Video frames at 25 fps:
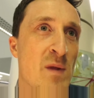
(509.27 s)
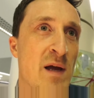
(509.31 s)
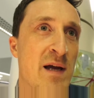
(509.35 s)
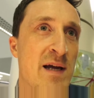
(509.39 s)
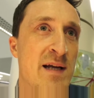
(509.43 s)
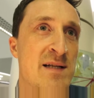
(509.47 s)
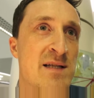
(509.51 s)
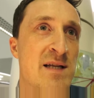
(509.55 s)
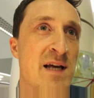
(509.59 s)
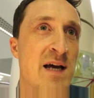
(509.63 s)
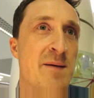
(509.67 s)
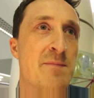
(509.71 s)

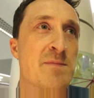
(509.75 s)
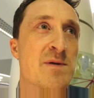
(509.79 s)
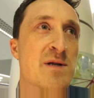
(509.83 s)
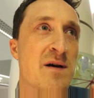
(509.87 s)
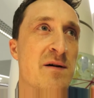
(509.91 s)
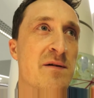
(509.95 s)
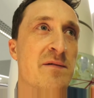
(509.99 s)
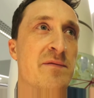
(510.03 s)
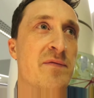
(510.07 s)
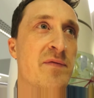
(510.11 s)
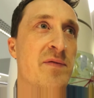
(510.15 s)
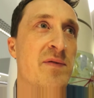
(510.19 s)
in terms
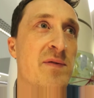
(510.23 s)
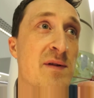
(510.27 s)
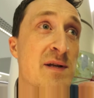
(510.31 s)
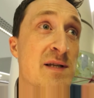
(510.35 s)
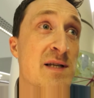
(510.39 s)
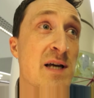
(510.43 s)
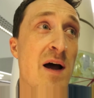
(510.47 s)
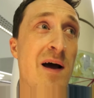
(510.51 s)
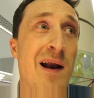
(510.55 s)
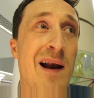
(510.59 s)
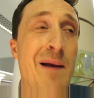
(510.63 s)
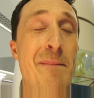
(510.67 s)
of the
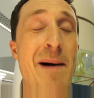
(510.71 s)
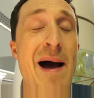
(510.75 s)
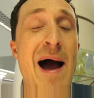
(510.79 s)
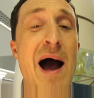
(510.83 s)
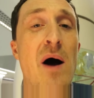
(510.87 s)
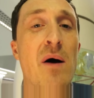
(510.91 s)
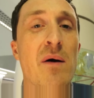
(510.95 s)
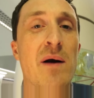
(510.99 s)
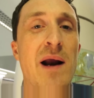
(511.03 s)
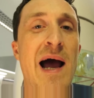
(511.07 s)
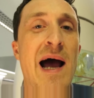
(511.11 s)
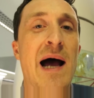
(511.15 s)
total amount